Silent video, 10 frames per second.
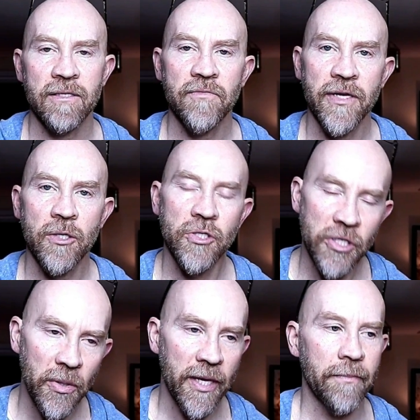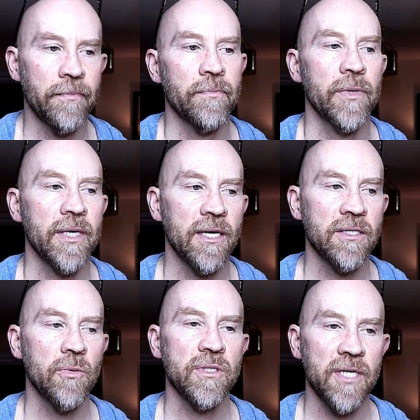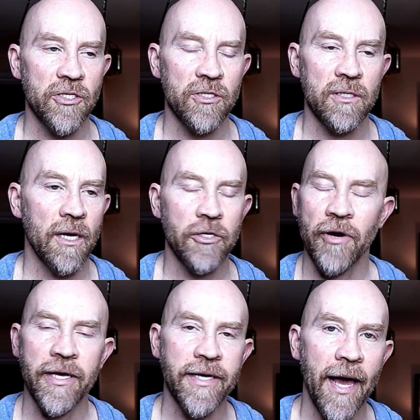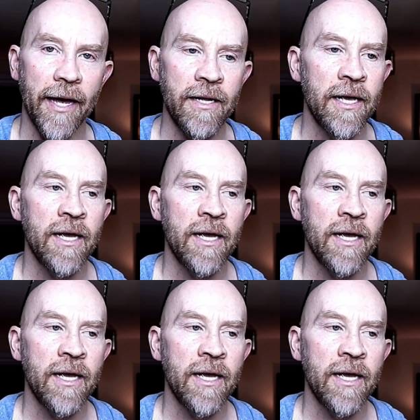this video to him because he was such a great cat.